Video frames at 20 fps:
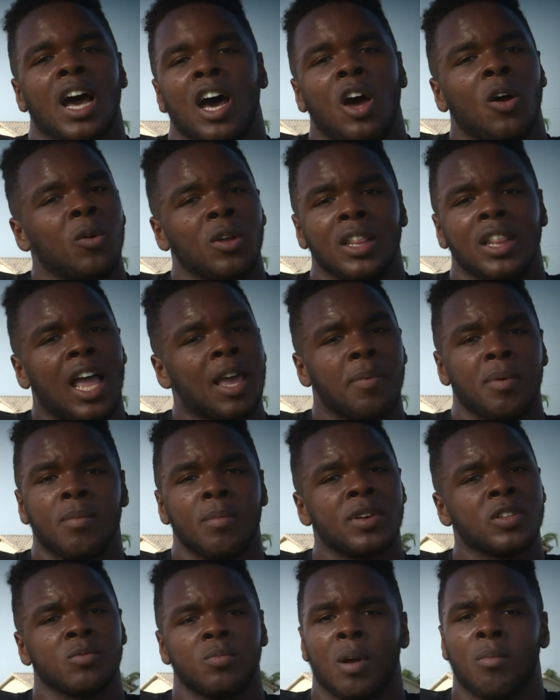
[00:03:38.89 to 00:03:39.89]
and I don't really like
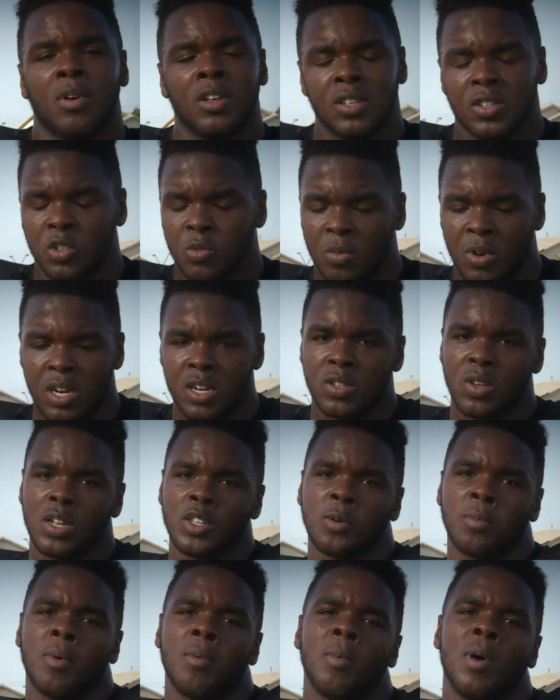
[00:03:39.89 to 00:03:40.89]
people messing with my brother too much.
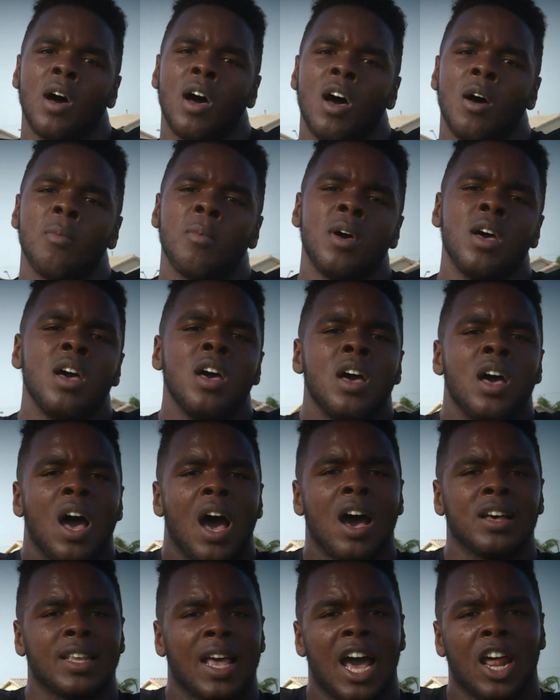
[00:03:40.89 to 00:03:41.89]
So I told my mom,
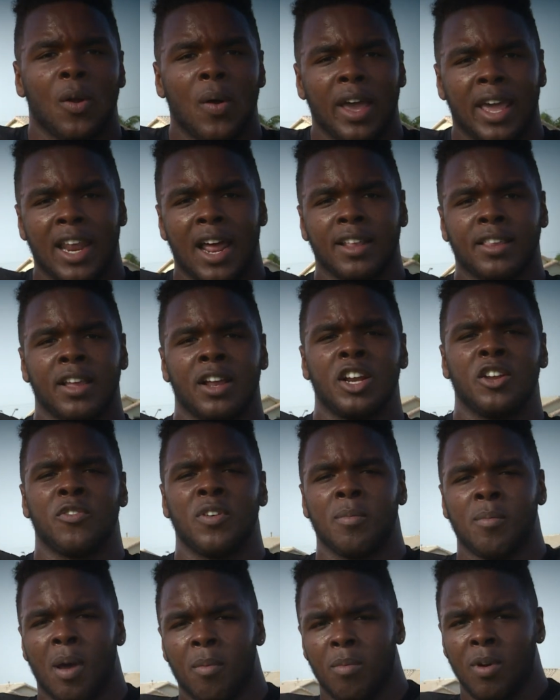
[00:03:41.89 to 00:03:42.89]
I was like, how do I get out there and
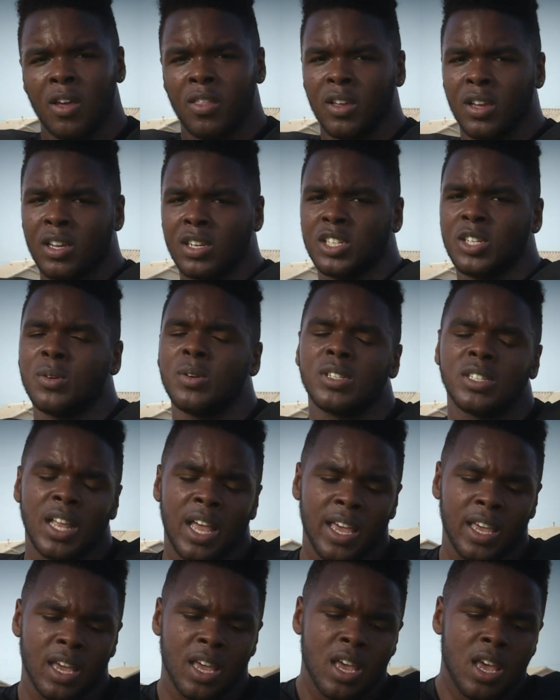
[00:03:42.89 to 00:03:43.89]
defend my brother? She was
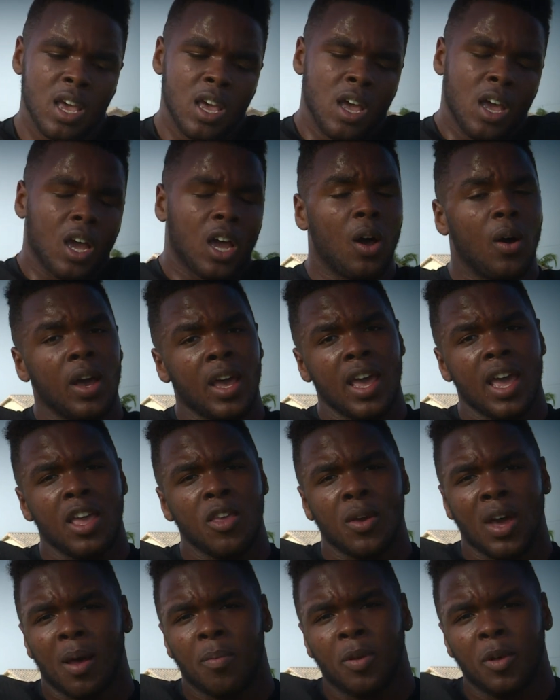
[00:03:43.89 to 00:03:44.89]
like, go
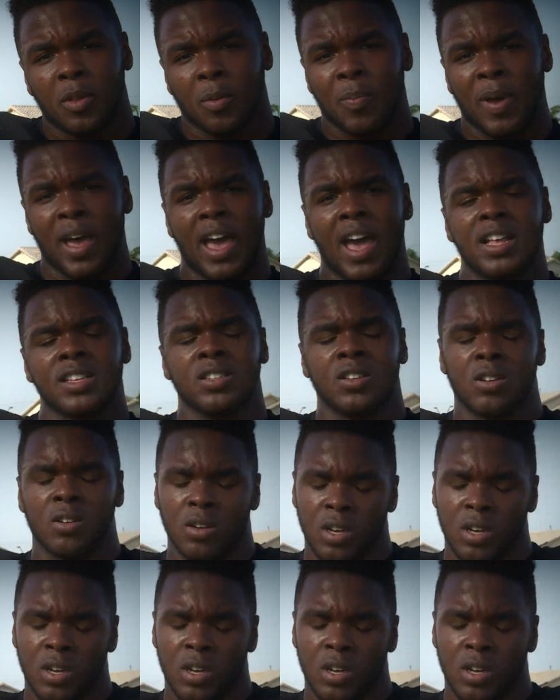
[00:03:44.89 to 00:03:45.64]
ahead, you gotta put the pads